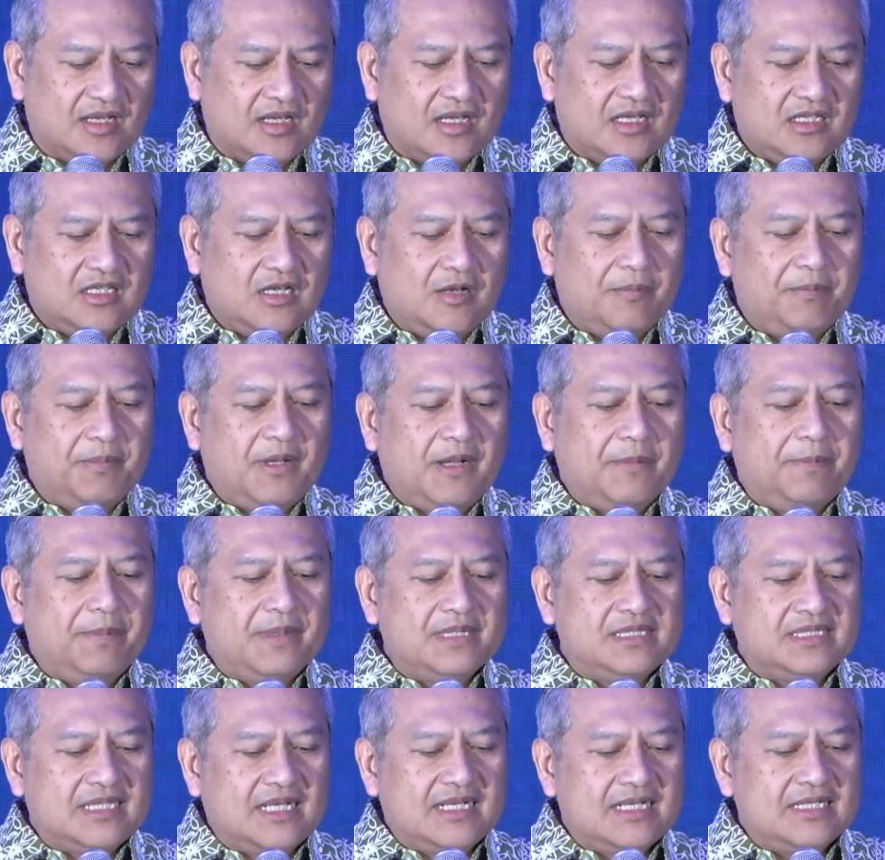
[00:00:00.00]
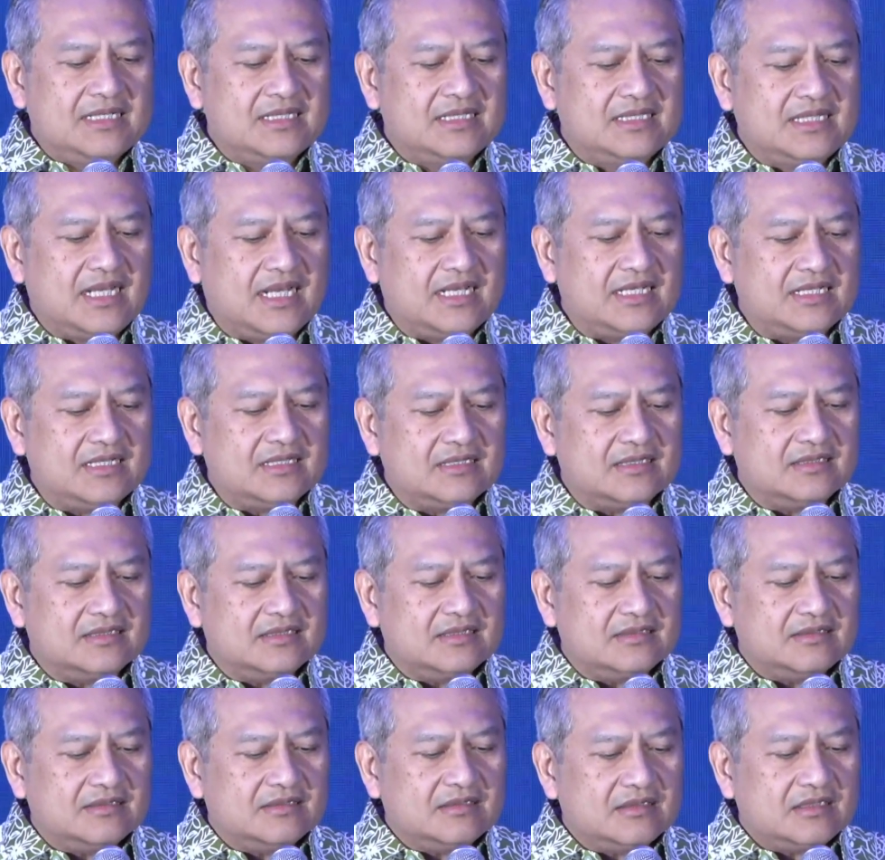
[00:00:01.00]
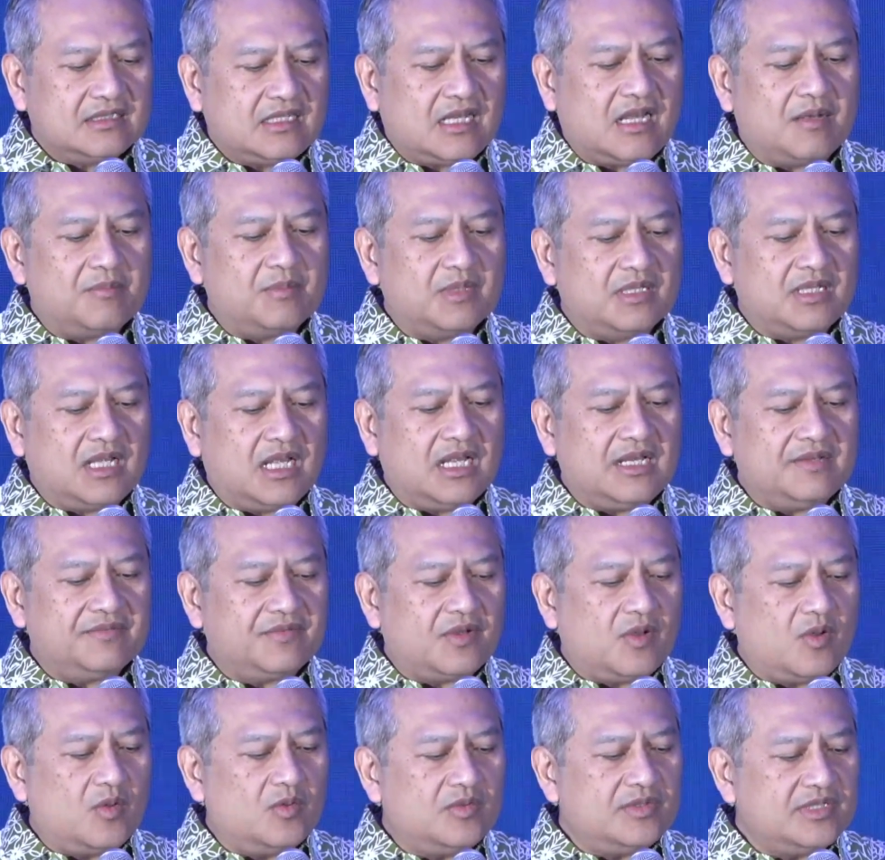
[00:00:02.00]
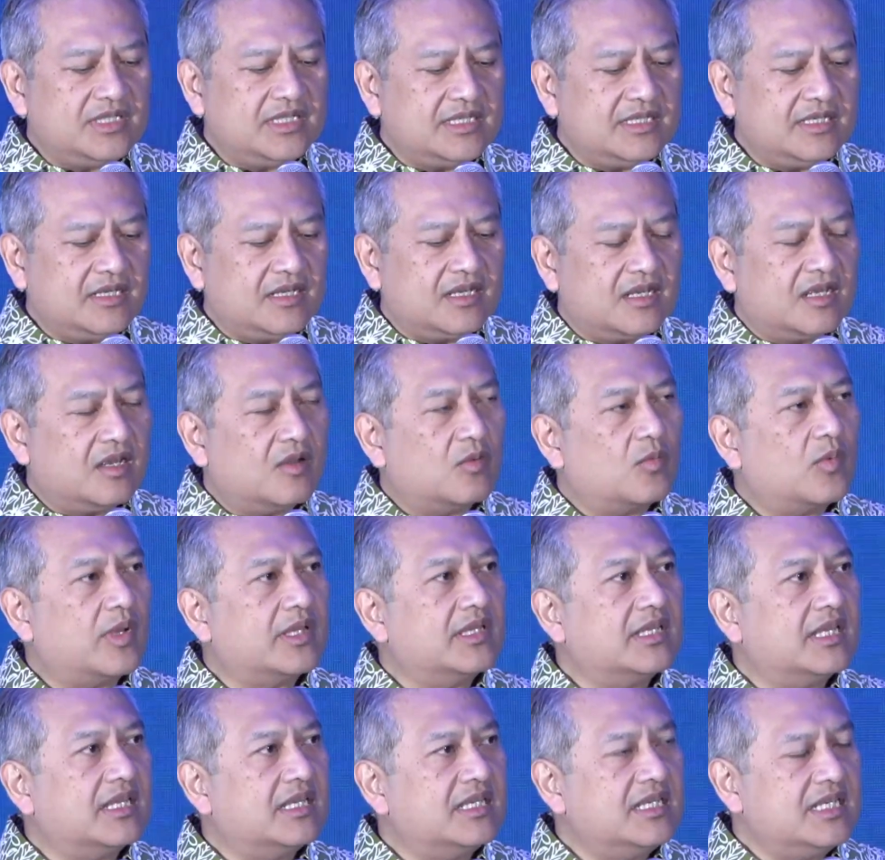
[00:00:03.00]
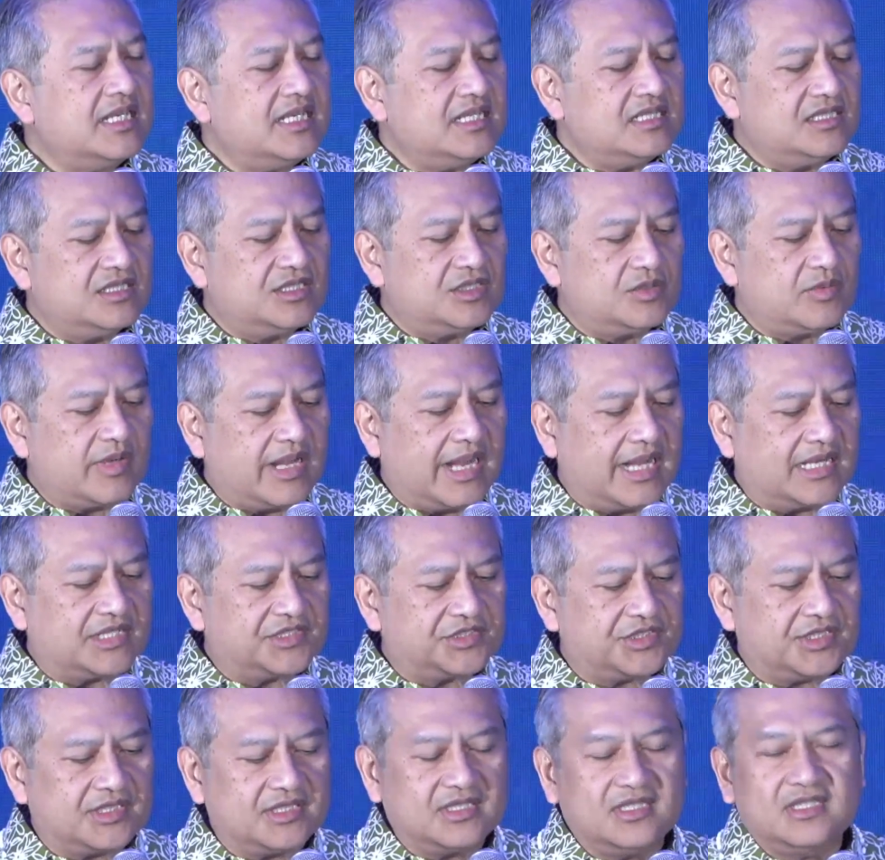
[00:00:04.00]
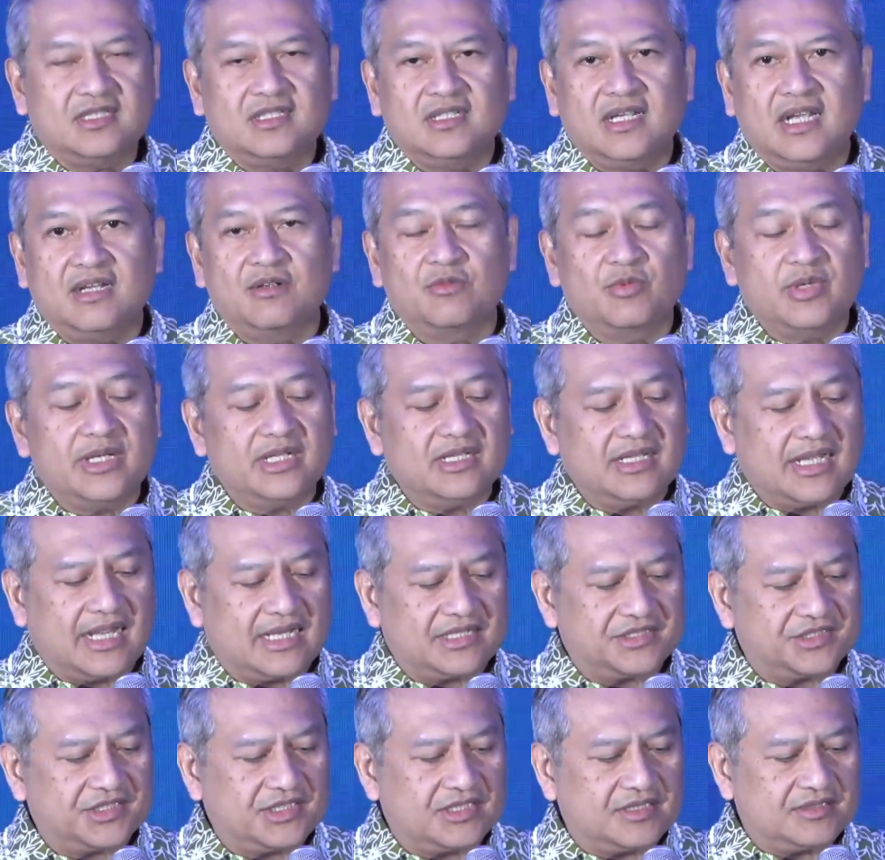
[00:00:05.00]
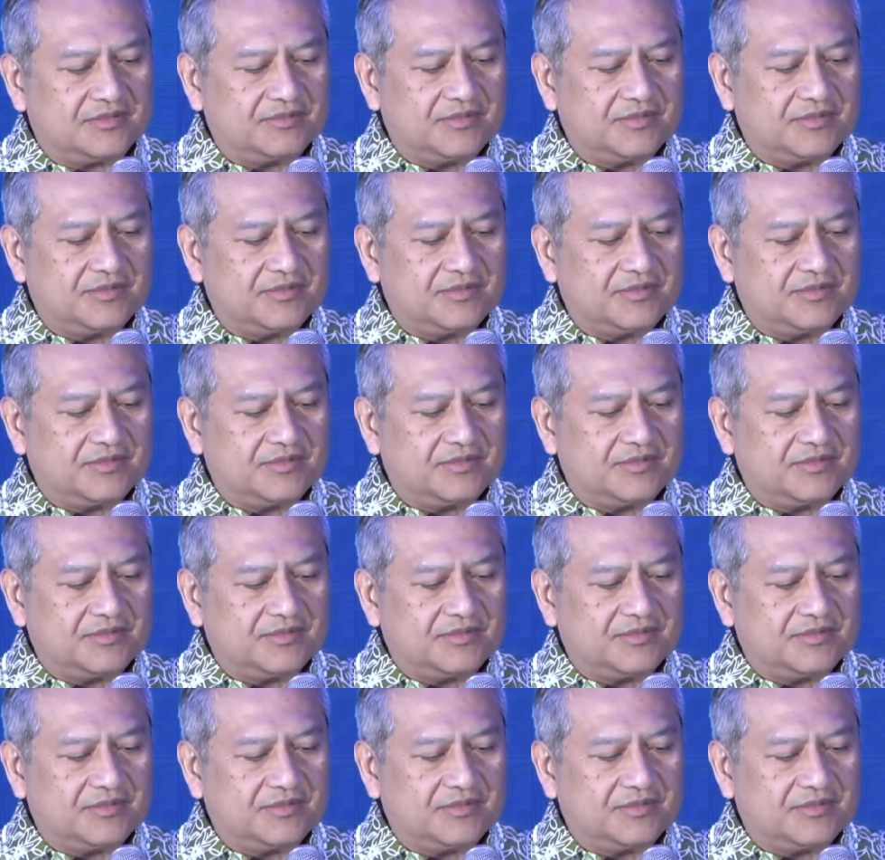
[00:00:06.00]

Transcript: Now purpose and intent come alive only when they lead to action, and real action.